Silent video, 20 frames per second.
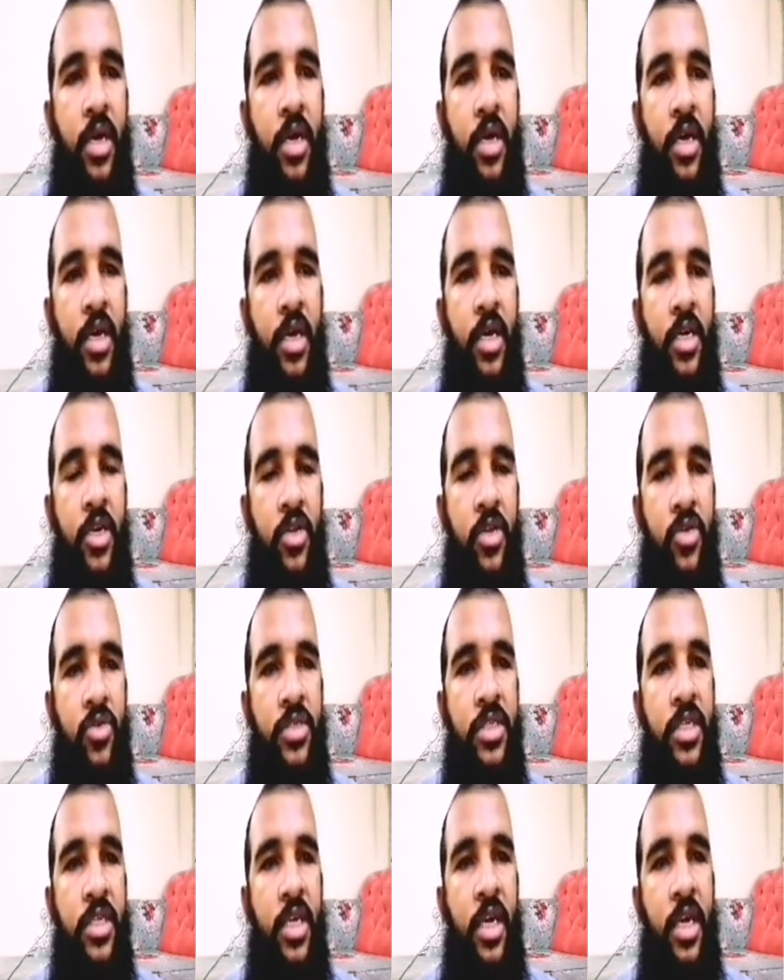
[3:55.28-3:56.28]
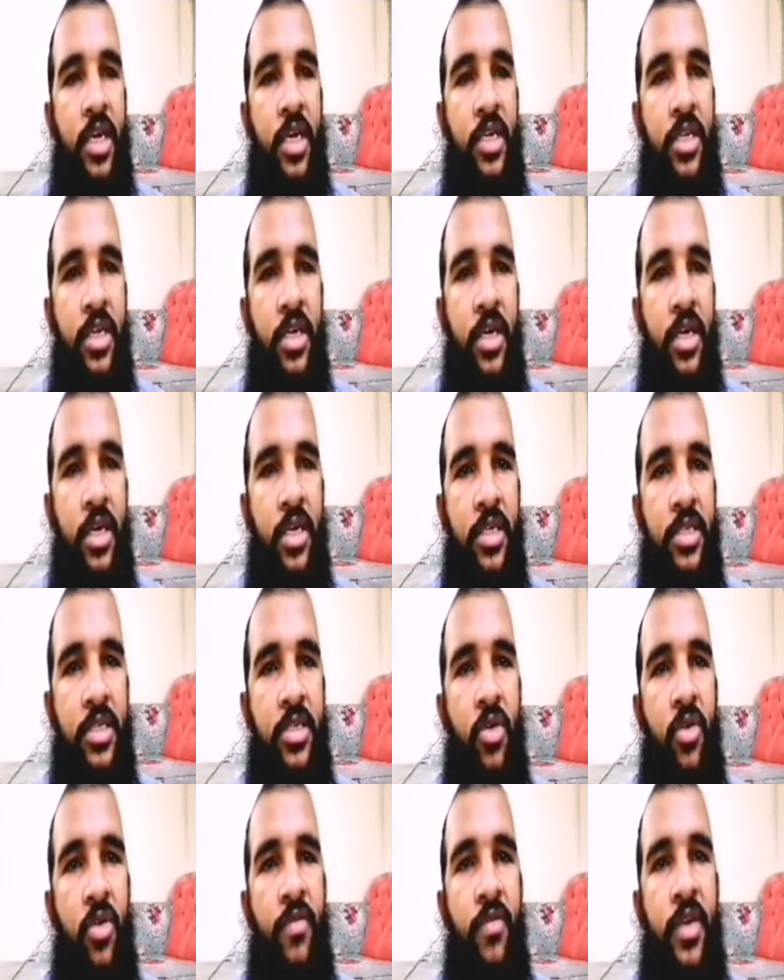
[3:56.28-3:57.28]
reduce their
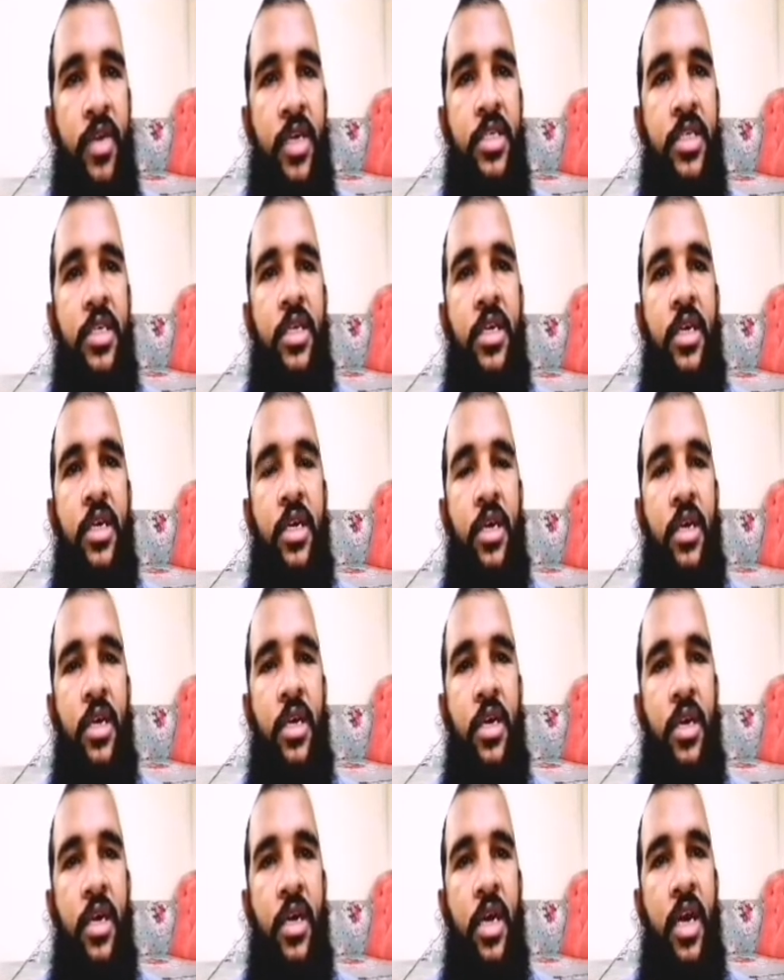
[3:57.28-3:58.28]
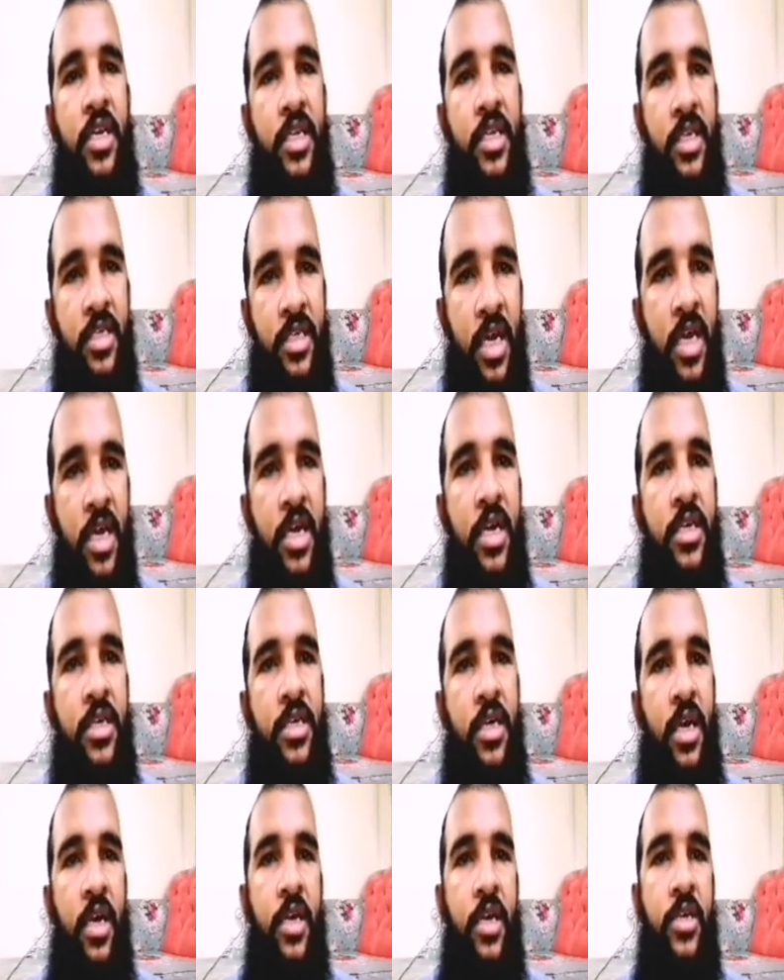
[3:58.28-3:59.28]
risk of getting heart attack
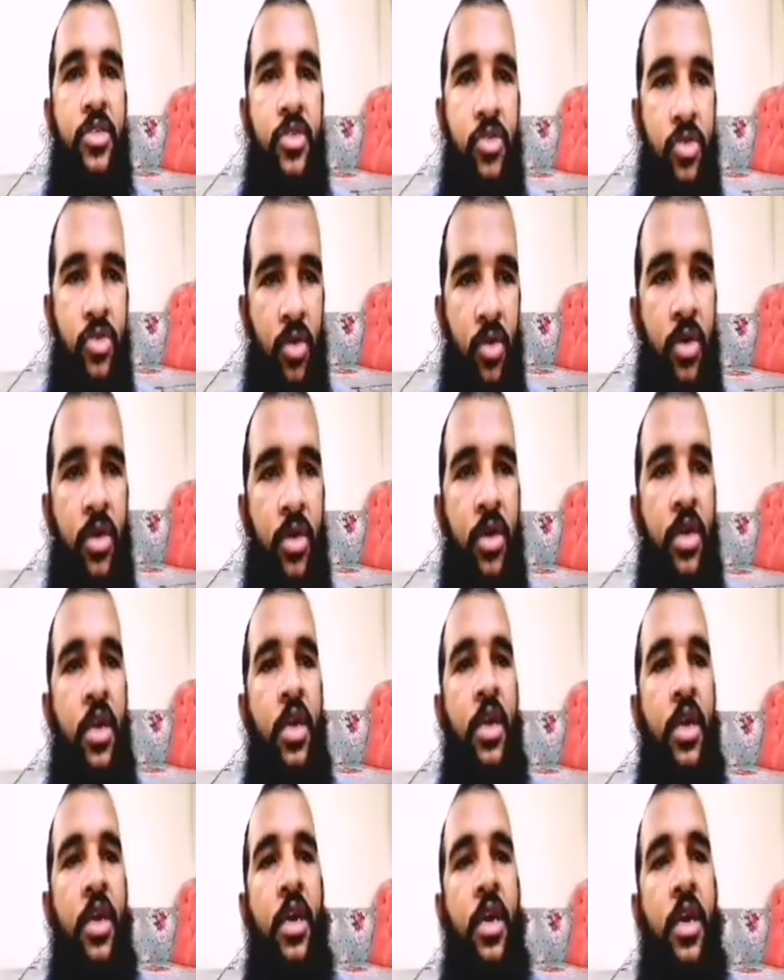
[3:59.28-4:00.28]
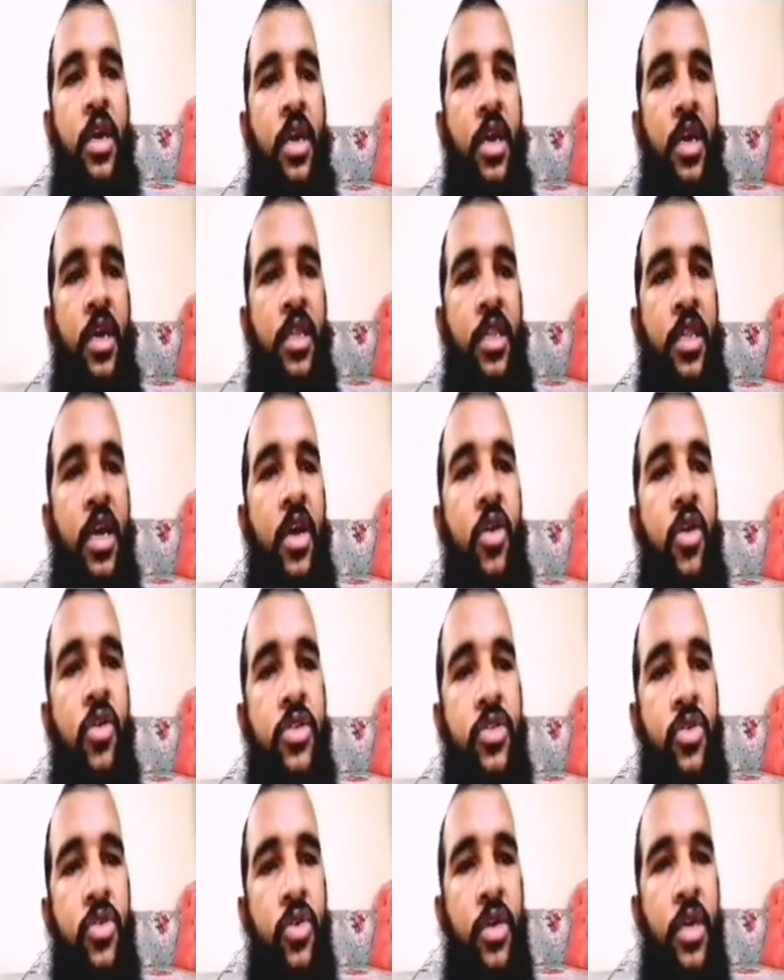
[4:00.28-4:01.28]
and stroke. There are
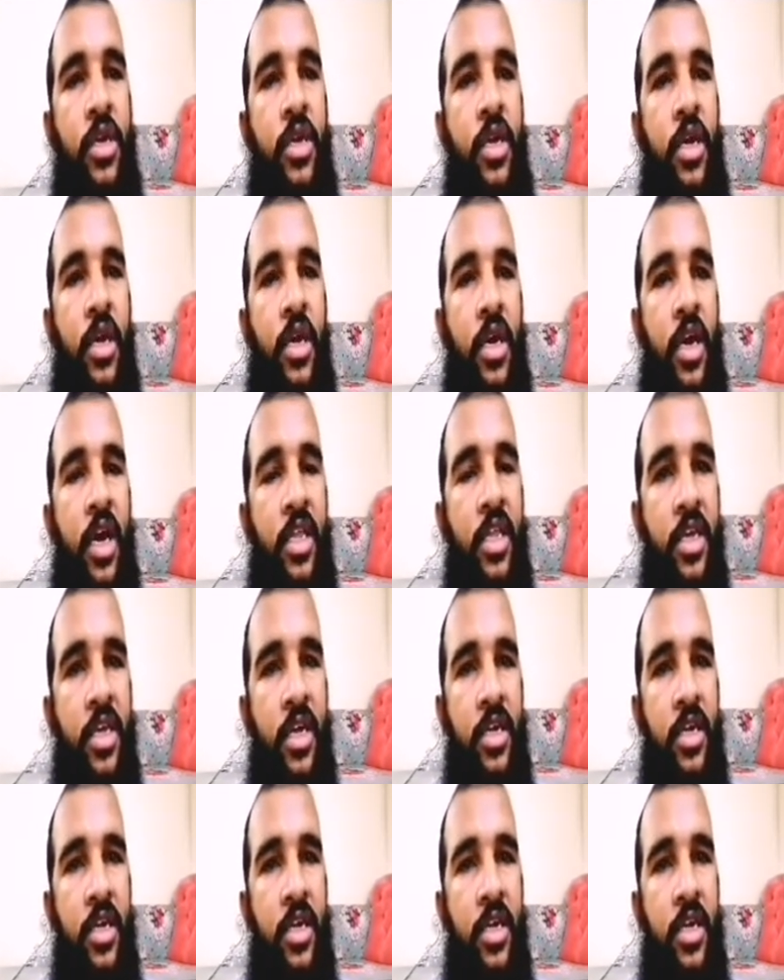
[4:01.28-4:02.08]
also other